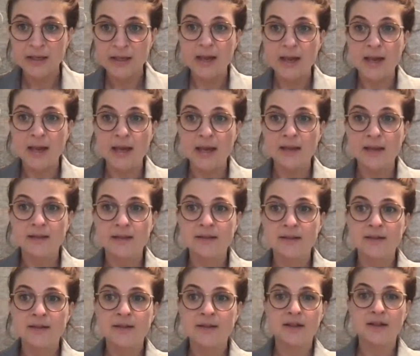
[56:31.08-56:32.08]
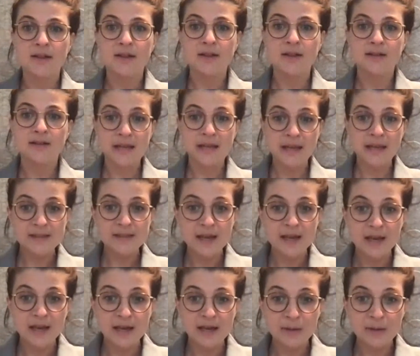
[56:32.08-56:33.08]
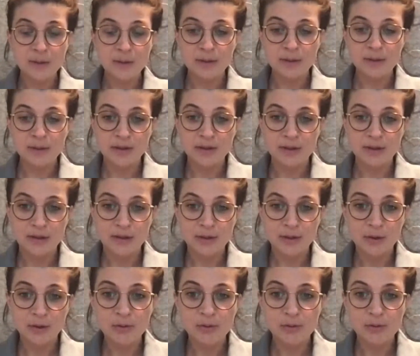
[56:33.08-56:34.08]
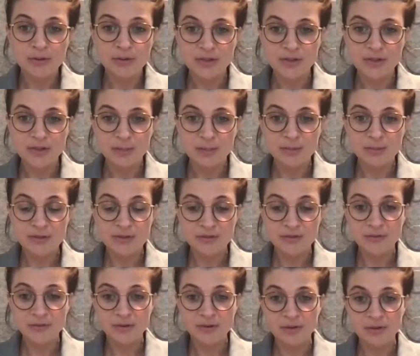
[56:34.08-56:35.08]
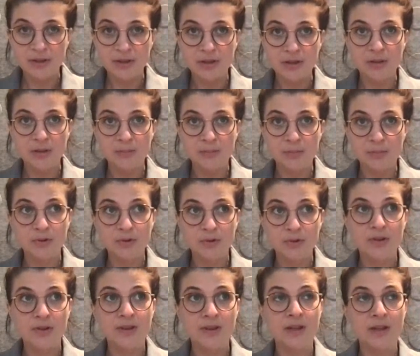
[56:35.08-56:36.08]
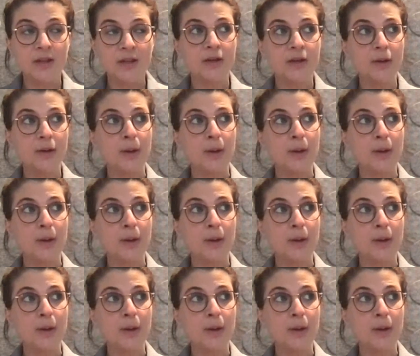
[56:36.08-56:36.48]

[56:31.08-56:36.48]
And the data ownership is a very important thing.